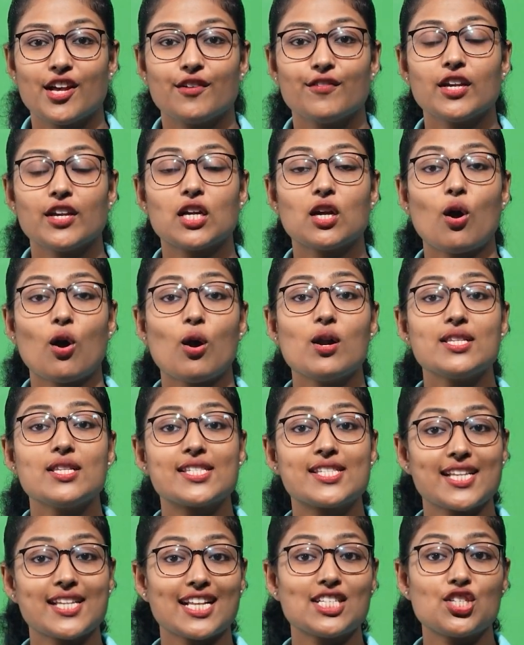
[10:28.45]
We call
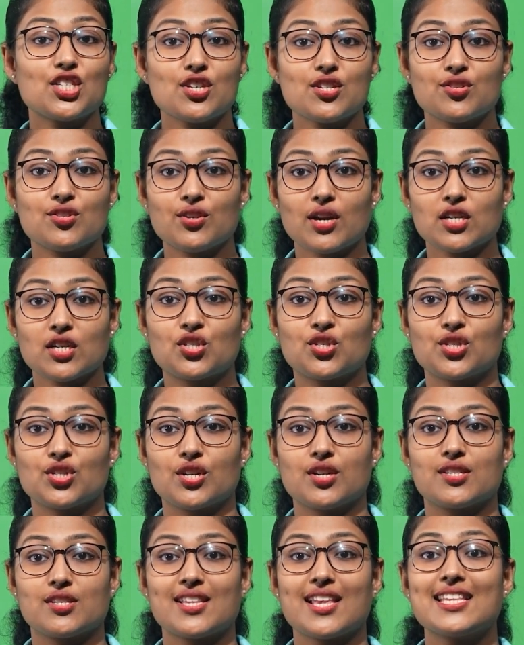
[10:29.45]
such
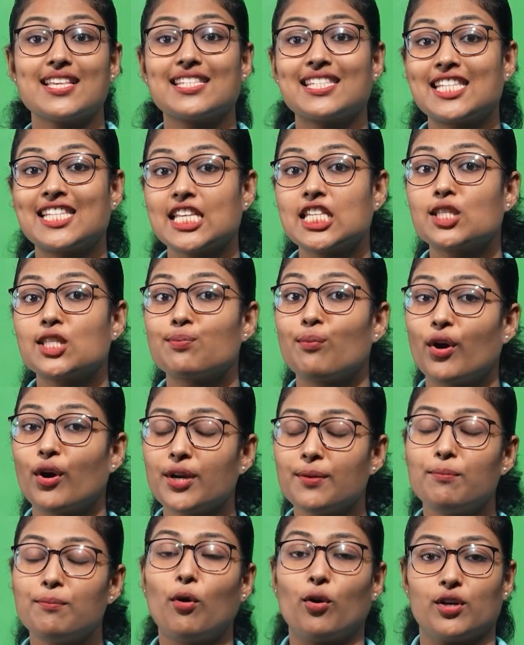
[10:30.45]
structures
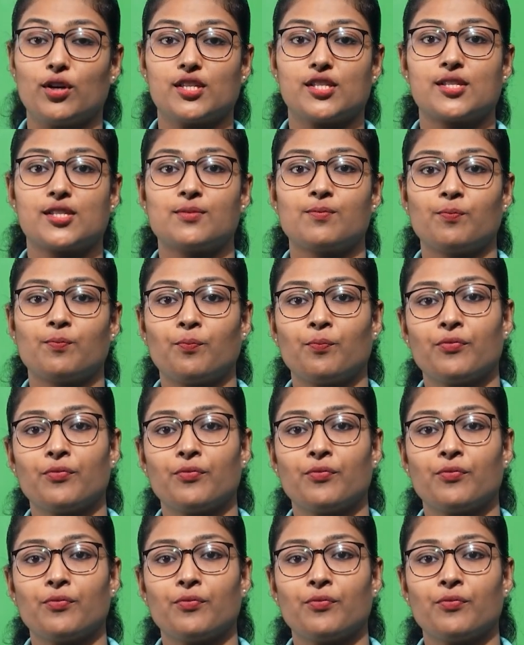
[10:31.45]
sesamoid bones.